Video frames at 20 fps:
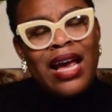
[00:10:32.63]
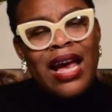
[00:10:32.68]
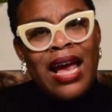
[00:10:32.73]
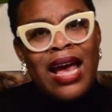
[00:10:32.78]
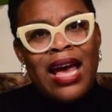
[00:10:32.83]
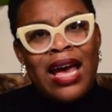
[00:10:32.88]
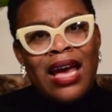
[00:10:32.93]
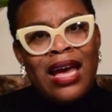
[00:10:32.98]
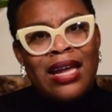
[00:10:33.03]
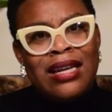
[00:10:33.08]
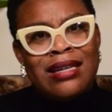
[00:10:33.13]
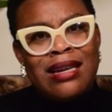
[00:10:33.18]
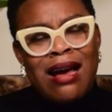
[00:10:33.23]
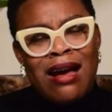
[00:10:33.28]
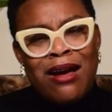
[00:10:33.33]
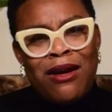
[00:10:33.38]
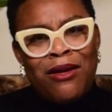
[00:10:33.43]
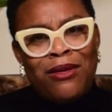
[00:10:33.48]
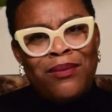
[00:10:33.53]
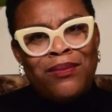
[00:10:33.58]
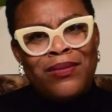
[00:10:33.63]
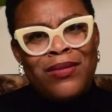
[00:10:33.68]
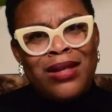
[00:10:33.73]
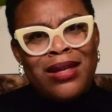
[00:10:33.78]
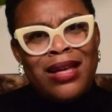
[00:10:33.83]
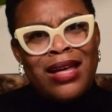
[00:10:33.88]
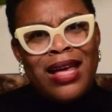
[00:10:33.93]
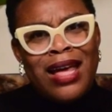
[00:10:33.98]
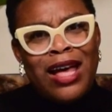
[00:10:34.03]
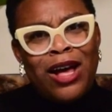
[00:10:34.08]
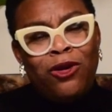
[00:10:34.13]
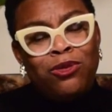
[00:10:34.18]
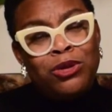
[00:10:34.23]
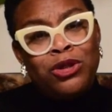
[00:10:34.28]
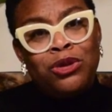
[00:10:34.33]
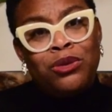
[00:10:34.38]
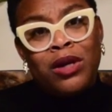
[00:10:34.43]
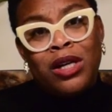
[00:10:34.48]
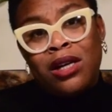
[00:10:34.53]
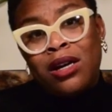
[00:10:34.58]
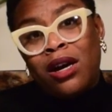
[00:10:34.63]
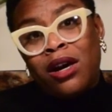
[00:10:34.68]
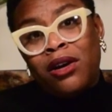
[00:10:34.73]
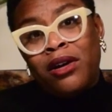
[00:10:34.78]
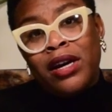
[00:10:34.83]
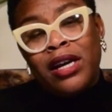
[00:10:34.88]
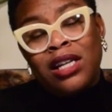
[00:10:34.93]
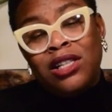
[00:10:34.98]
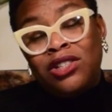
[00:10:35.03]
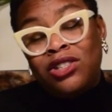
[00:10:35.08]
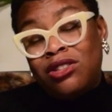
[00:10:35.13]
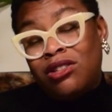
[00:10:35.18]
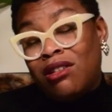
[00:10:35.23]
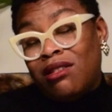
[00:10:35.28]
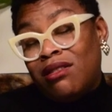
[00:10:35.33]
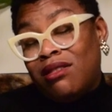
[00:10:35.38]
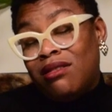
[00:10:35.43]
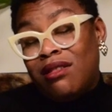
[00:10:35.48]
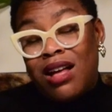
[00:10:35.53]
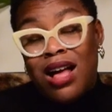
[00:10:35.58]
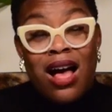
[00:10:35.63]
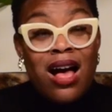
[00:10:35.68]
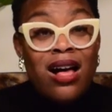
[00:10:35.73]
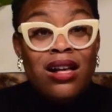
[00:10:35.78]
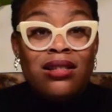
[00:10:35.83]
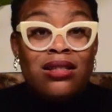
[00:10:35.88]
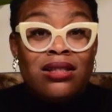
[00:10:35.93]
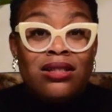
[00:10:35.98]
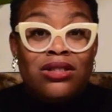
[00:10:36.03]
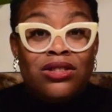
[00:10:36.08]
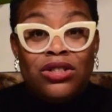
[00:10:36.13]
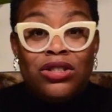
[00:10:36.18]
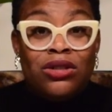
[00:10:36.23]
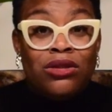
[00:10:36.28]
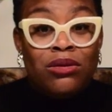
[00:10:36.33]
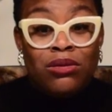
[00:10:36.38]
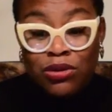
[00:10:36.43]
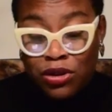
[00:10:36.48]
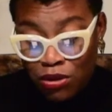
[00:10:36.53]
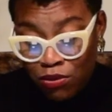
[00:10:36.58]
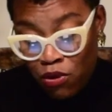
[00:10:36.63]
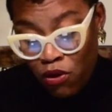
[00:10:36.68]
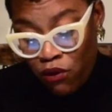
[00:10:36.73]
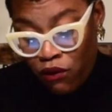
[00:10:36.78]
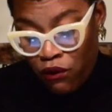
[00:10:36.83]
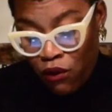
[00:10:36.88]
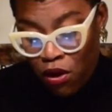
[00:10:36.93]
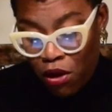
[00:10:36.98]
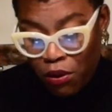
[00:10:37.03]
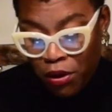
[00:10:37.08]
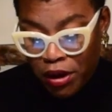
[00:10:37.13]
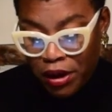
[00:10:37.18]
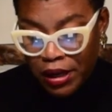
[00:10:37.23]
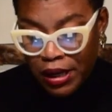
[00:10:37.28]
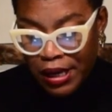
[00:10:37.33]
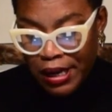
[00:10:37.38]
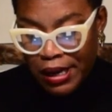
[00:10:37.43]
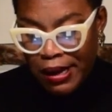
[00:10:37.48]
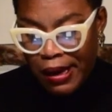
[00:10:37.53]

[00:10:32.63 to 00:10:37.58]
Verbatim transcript: and help to encourage us to move forward.